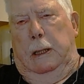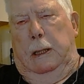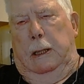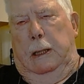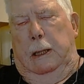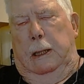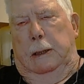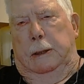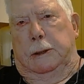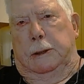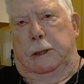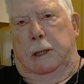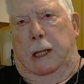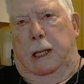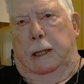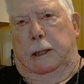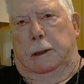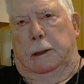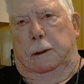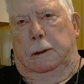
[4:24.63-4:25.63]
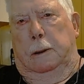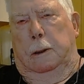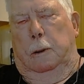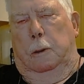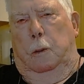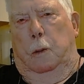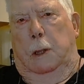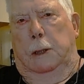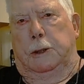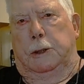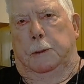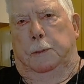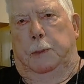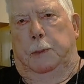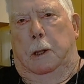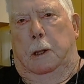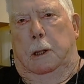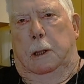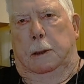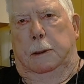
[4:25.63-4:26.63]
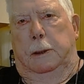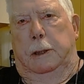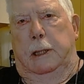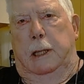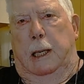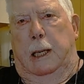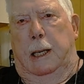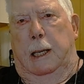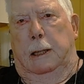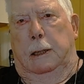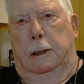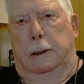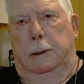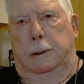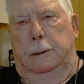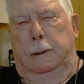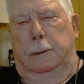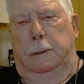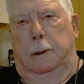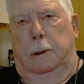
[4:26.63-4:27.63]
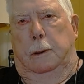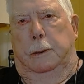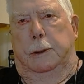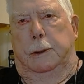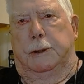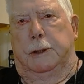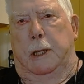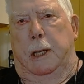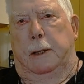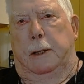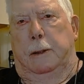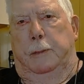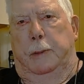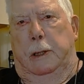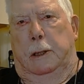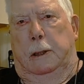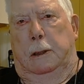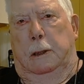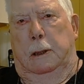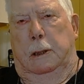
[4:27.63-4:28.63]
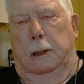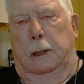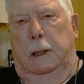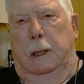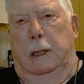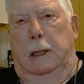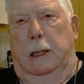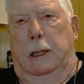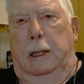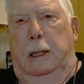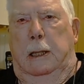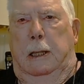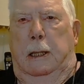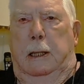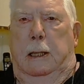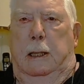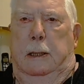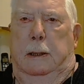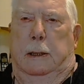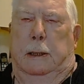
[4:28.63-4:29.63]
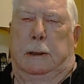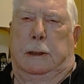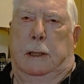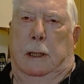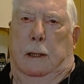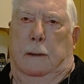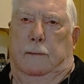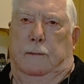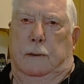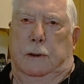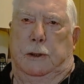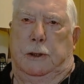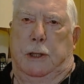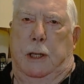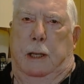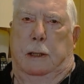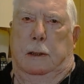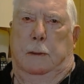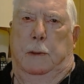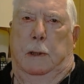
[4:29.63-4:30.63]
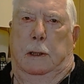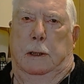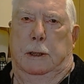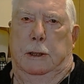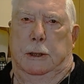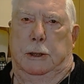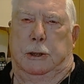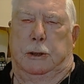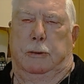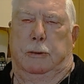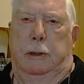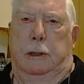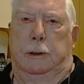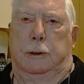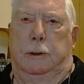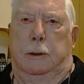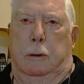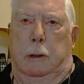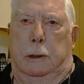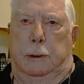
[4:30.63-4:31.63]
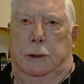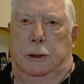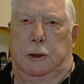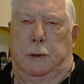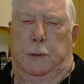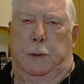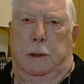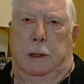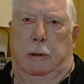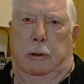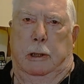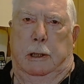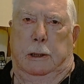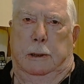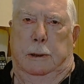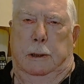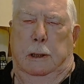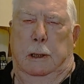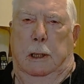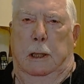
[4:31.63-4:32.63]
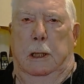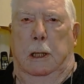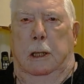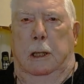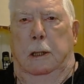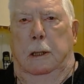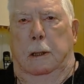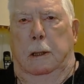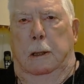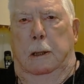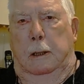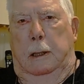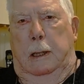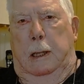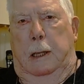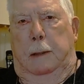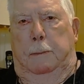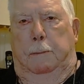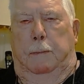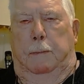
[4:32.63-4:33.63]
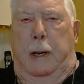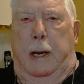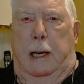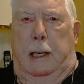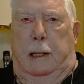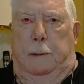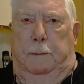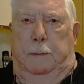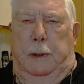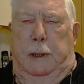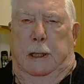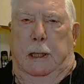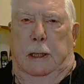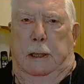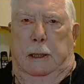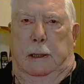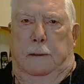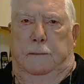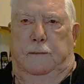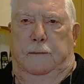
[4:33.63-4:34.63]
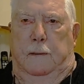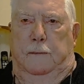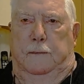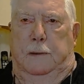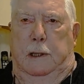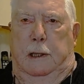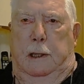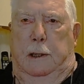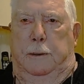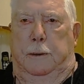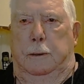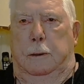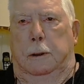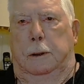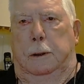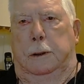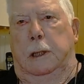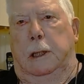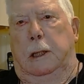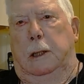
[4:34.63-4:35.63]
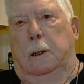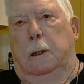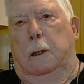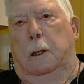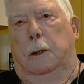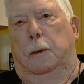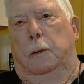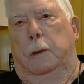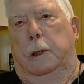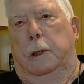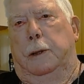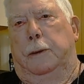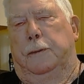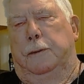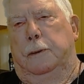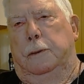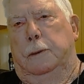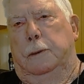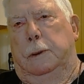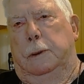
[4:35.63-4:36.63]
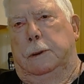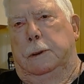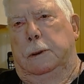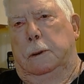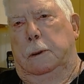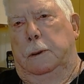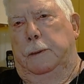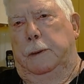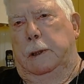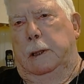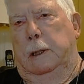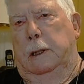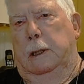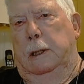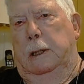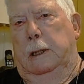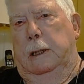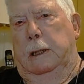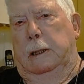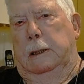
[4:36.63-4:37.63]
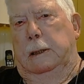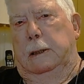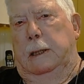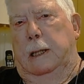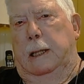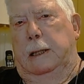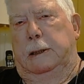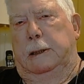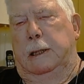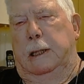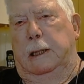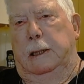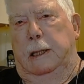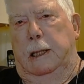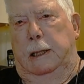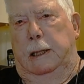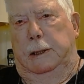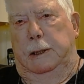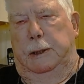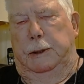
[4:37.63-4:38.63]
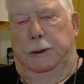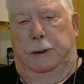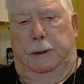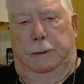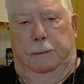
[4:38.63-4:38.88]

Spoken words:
It's titled Once Upon the Island Known as Sanibel, and it covers Sanibel history during this period and back beginning in 1513 all the way through until the 1980s.